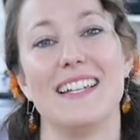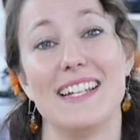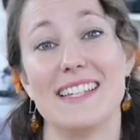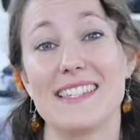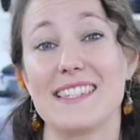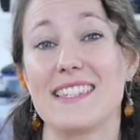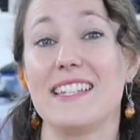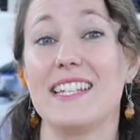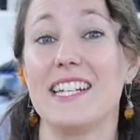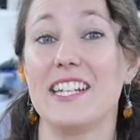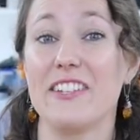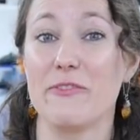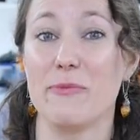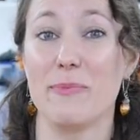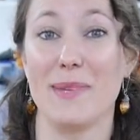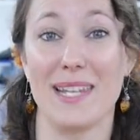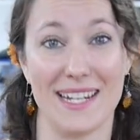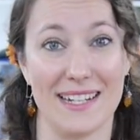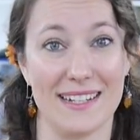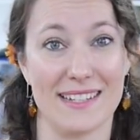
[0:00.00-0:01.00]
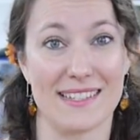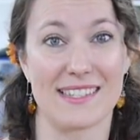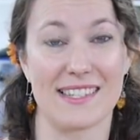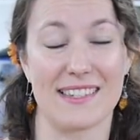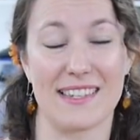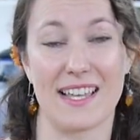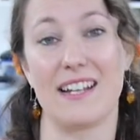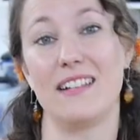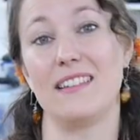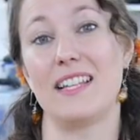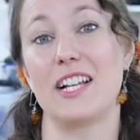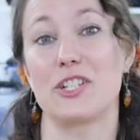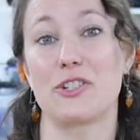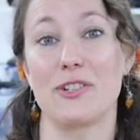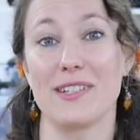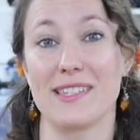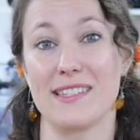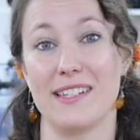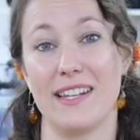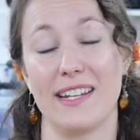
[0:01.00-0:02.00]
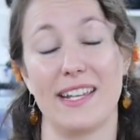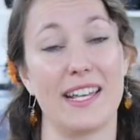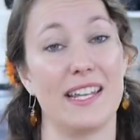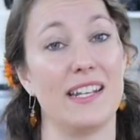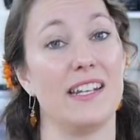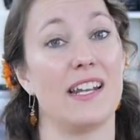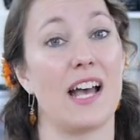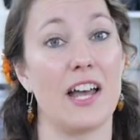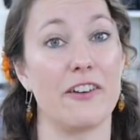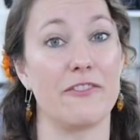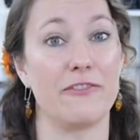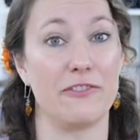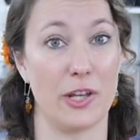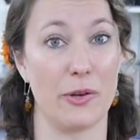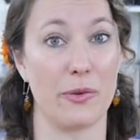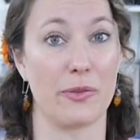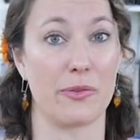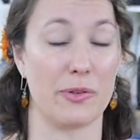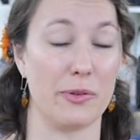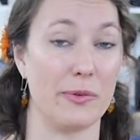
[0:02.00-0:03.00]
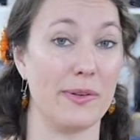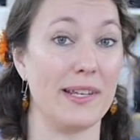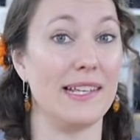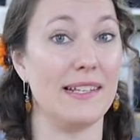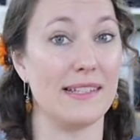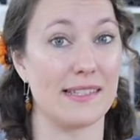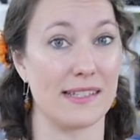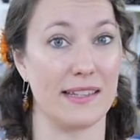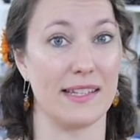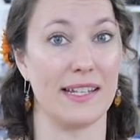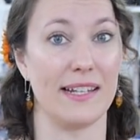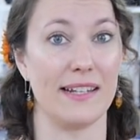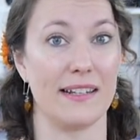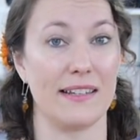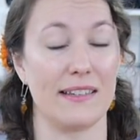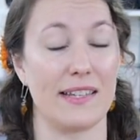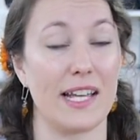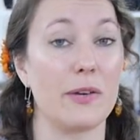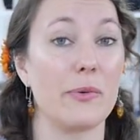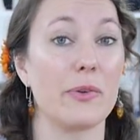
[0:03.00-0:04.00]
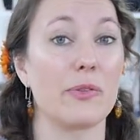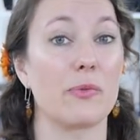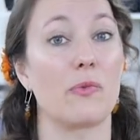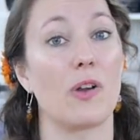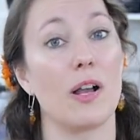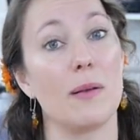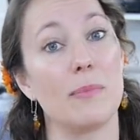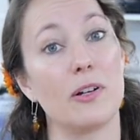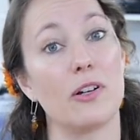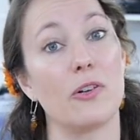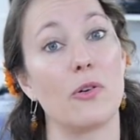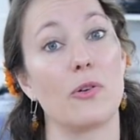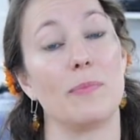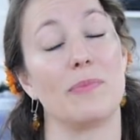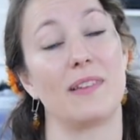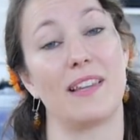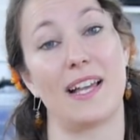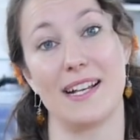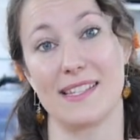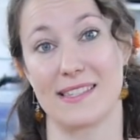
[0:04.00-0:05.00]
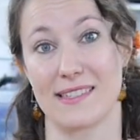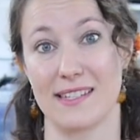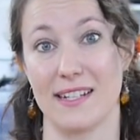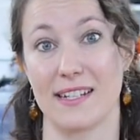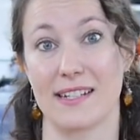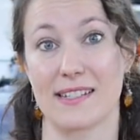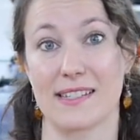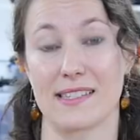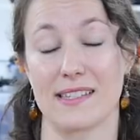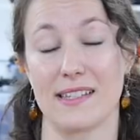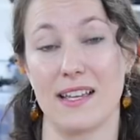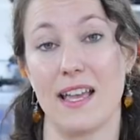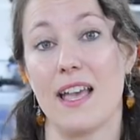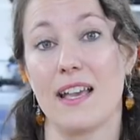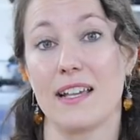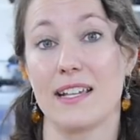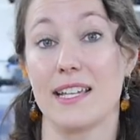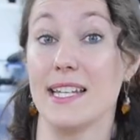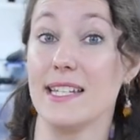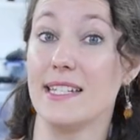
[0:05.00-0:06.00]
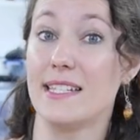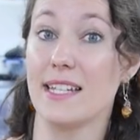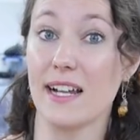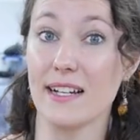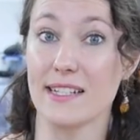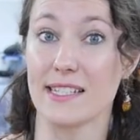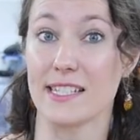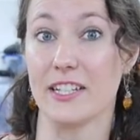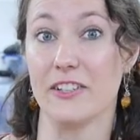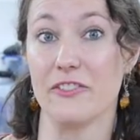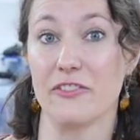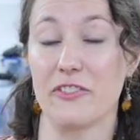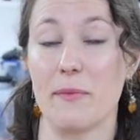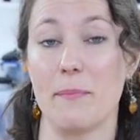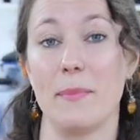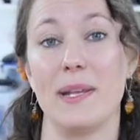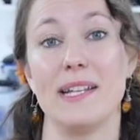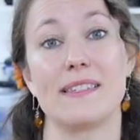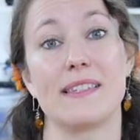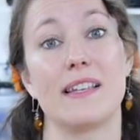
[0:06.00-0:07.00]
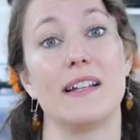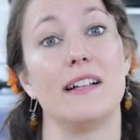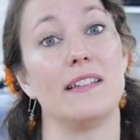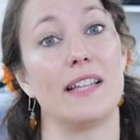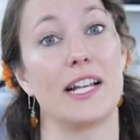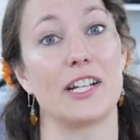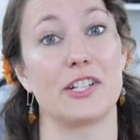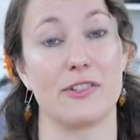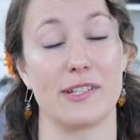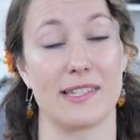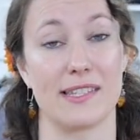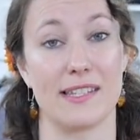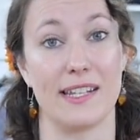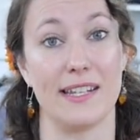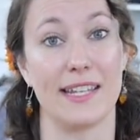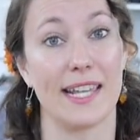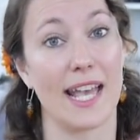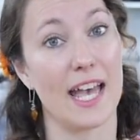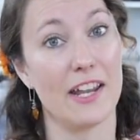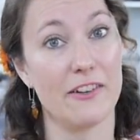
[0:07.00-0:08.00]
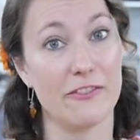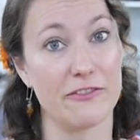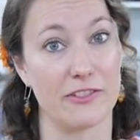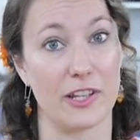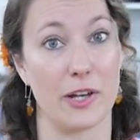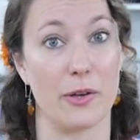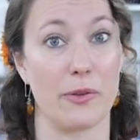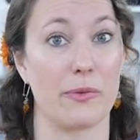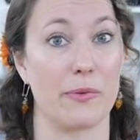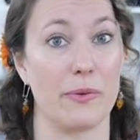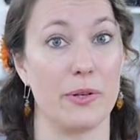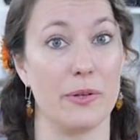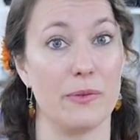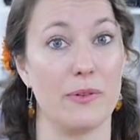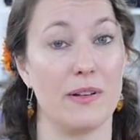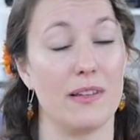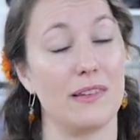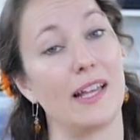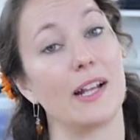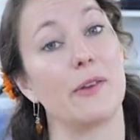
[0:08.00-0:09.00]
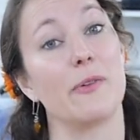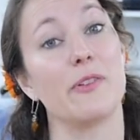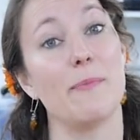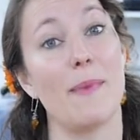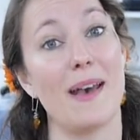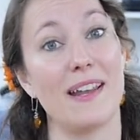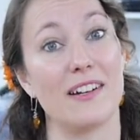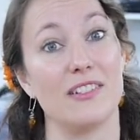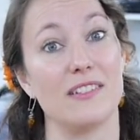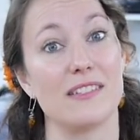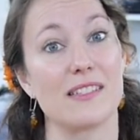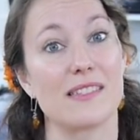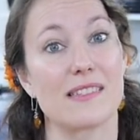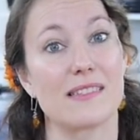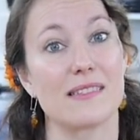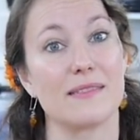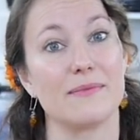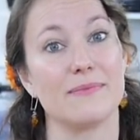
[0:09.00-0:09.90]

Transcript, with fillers: Insulative means that electricity cannot flow through easily, like with rubber or plastics. Conductive means that electricity can flow through, like with metals.